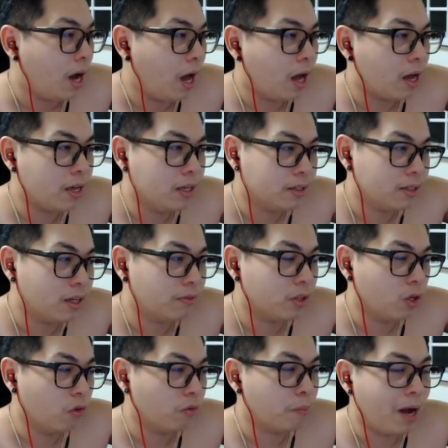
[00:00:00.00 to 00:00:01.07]
instead of the
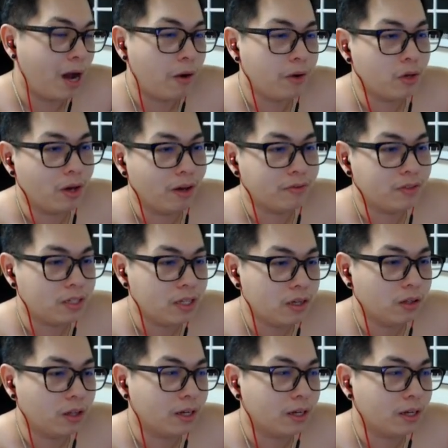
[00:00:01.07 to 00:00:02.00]
overpower, you have Zeal.